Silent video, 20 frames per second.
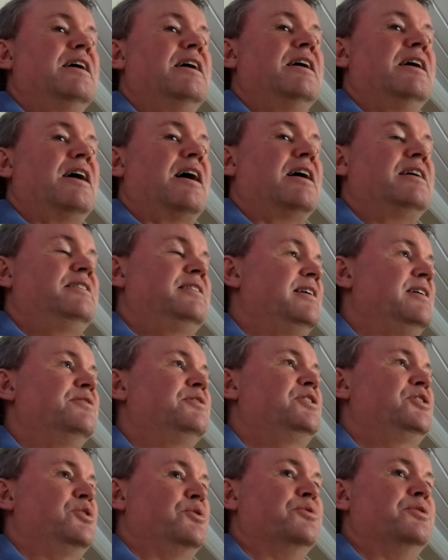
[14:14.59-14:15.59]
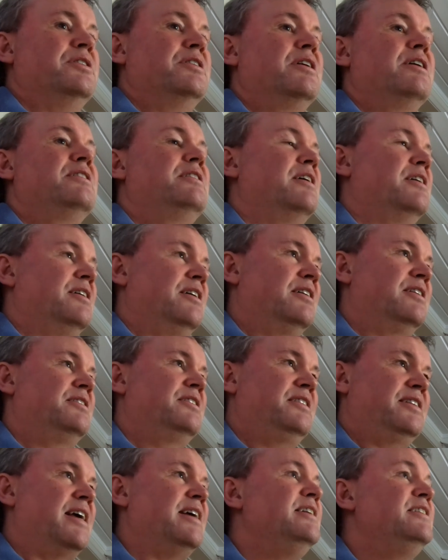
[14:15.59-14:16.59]
I see you soon.
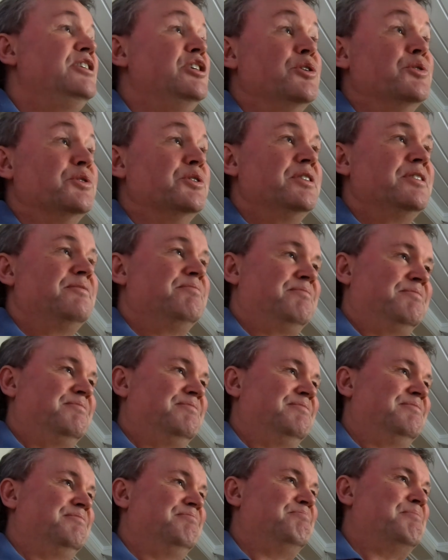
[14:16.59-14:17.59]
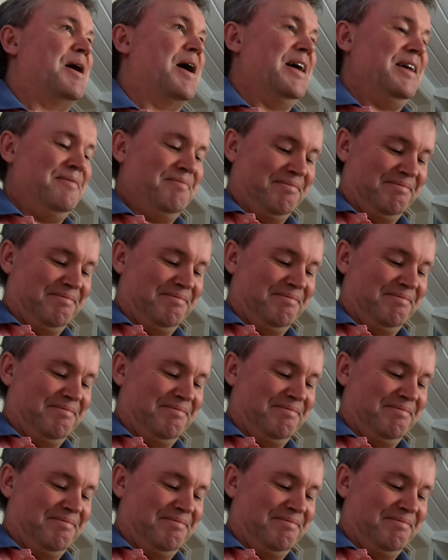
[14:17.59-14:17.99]
Stay tuned. Bye.